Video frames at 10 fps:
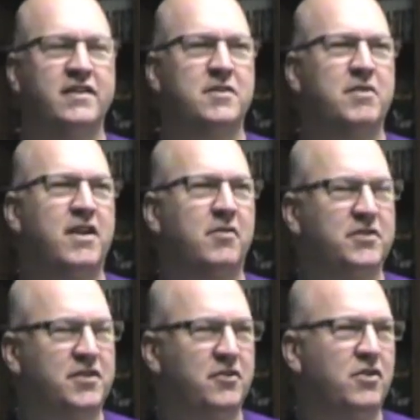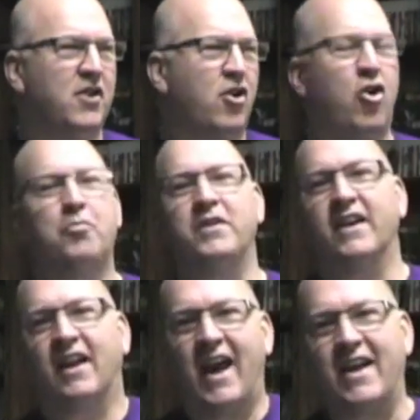to be able to open
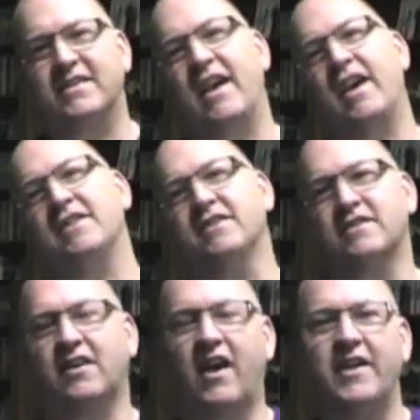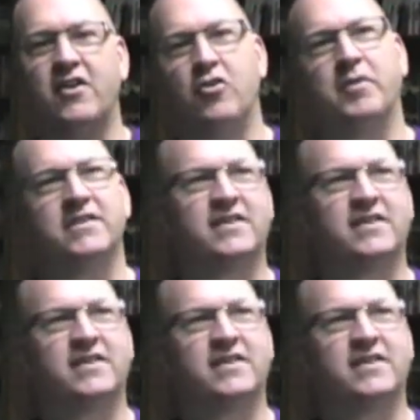the glass case and slide it open